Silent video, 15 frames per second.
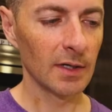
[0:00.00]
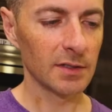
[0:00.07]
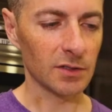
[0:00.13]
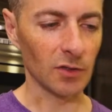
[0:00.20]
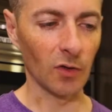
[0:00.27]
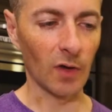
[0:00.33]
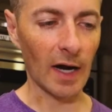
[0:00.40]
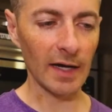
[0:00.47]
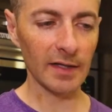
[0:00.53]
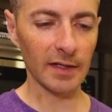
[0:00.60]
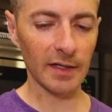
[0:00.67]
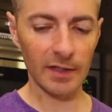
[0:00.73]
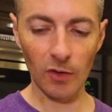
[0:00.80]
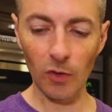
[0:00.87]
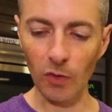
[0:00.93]
So I
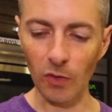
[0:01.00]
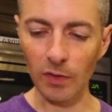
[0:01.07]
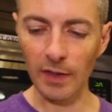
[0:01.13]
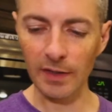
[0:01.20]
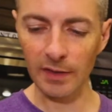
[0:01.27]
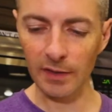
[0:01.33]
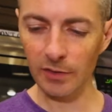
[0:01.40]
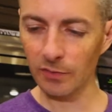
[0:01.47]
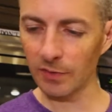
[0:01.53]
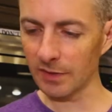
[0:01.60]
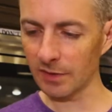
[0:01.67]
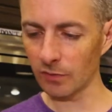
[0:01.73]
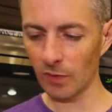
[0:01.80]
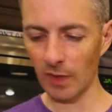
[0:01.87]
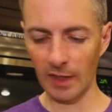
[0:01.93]
like, oh, and the other
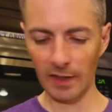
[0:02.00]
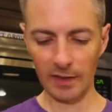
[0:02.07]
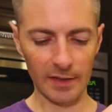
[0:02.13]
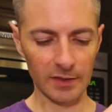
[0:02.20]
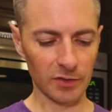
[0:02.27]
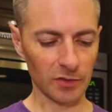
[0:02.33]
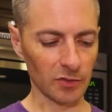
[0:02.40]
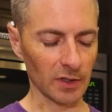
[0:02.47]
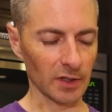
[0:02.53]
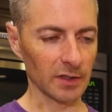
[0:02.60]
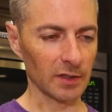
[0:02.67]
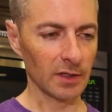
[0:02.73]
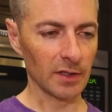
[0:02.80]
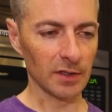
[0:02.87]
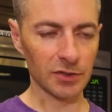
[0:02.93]
reason why I doing
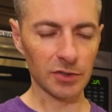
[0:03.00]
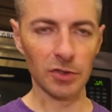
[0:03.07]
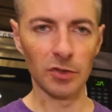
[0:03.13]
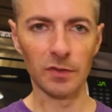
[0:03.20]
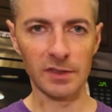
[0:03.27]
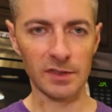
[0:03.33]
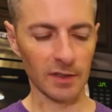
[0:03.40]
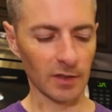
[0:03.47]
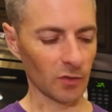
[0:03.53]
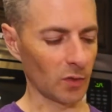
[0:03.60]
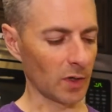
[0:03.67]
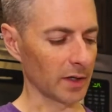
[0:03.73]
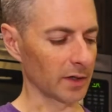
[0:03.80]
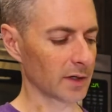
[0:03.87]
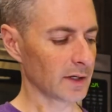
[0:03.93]
two instead of
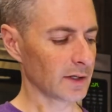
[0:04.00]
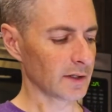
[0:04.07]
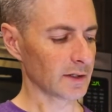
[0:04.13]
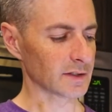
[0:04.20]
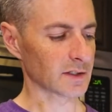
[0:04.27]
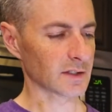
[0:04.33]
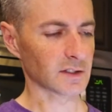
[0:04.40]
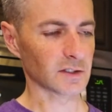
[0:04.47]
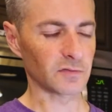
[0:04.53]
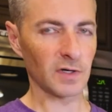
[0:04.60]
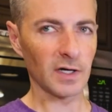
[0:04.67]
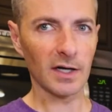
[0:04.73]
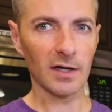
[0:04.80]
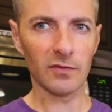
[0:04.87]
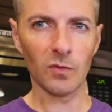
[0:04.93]
one is because if
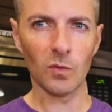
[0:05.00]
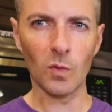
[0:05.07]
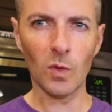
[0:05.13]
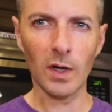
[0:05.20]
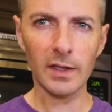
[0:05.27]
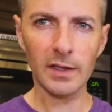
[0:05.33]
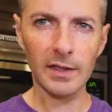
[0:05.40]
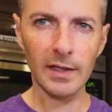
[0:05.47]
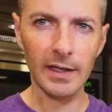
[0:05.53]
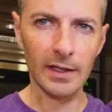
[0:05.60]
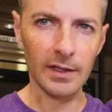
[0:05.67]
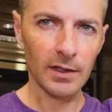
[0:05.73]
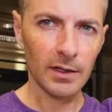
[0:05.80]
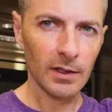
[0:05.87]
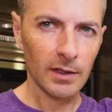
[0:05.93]
I have one
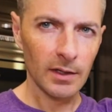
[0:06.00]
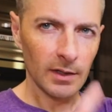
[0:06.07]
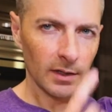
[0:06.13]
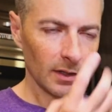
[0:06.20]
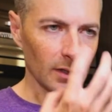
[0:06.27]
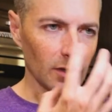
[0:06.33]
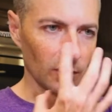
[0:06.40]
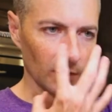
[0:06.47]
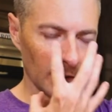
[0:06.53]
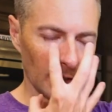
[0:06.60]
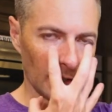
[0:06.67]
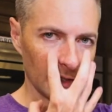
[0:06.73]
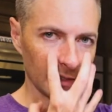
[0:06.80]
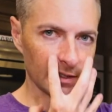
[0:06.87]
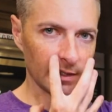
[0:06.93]
light, it'll
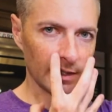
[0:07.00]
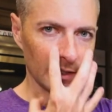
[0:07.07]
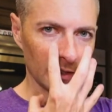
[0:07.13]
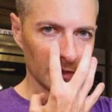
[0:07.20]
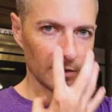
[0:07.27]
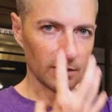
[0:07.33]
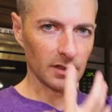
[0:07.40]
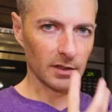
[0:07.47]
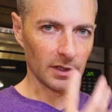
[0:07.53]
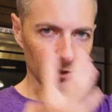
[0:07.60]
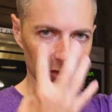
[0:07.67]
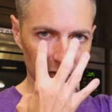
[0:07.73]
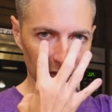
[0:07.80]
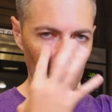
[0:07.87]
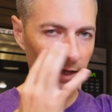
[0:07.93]
cast like a
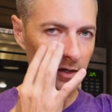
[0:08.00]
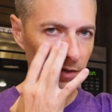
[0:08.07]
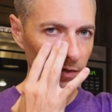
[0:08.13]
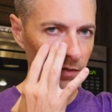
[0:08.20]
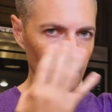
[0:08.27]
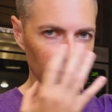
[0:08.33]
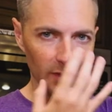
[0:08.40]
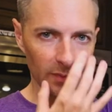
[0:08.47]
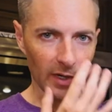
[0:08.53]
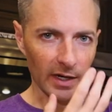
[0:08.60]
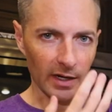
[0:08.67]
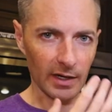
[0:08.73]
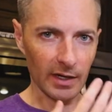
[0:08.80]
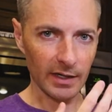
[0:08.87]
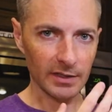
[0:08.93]
shadow under
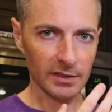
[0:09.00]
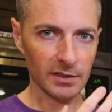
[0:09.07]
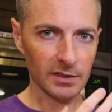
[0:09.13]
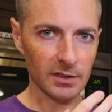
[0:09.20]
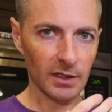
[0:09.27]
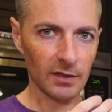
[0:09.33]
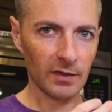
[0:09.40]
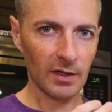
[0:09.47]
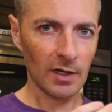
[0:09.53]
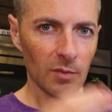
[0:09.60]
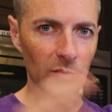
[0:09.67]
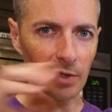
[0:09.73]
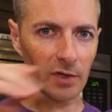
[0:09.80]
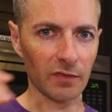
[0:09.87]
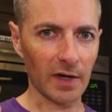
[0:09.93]
my eyes and stuff.
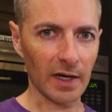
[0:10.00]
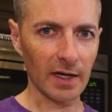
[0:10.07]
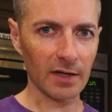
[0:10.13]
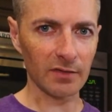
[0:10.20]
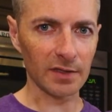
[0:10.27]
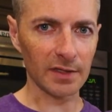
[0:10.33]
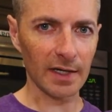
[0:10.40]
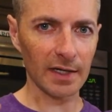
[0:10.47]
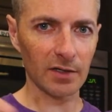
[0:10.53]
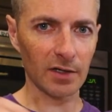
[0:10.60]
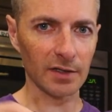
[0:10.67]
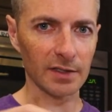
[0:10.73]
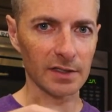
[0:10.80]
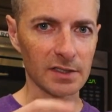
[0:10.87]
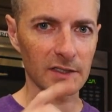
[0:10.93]
But if I have a light
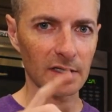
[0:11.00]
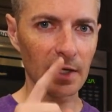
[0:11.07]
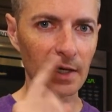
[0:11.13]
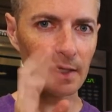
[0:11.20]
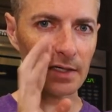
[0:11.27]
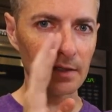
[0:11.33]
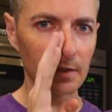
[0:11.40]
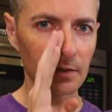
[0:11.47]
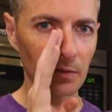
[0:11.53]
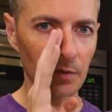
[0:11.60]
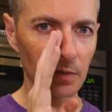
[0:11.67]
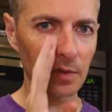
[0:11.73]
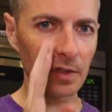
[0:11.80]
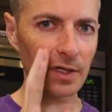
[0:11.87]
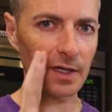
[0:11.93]
on the side, it'll
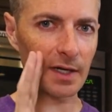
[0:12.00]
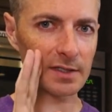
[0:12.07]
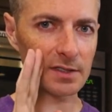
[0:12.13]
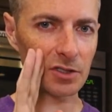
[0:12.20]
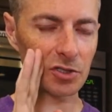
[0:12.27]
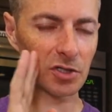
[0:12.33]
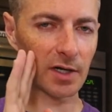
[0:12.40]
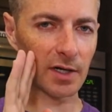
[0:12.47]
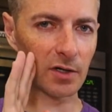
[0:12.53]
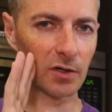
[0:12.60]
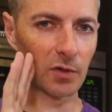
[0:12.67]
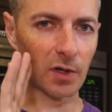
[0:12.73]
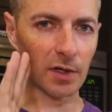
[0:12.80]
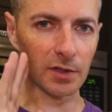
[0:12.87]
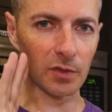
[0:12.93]
only cast a
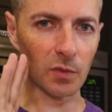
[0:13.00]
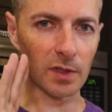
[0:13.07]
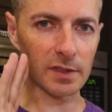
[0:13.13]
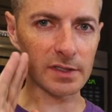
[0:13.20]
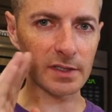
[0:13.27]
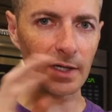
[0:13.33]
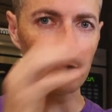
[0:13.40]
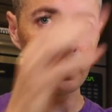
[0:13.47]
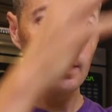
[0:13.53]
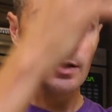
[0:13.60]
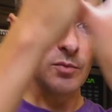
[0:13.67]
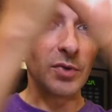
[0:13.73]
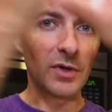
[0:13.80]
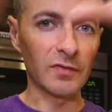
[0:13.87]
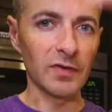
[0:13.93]
shadow on the one side.
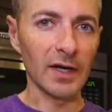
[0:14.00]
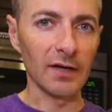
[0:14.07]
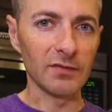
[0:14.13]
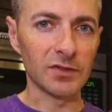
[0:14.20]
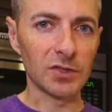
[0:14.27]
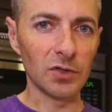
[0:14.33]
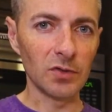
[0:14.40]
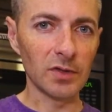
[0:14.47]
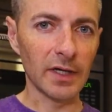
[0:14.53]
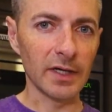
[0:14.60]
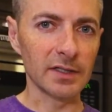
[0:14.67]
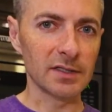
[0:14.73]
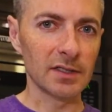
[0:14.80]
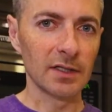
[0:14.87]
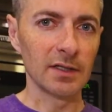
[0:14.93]
But if I have two
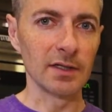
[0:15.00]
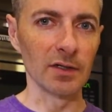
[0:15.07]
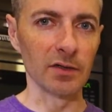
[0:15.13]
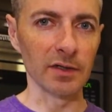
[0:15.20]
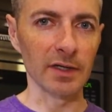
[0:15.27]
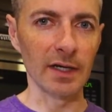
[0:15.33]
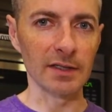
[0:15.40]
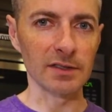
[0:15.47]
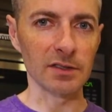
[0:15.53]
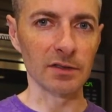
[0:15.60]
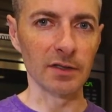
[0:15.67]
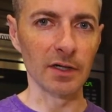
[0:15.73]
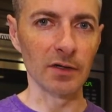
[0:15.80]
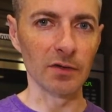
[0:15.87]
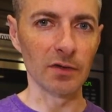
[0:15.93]
lights, it'll cancel
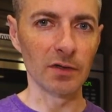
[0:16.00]
out.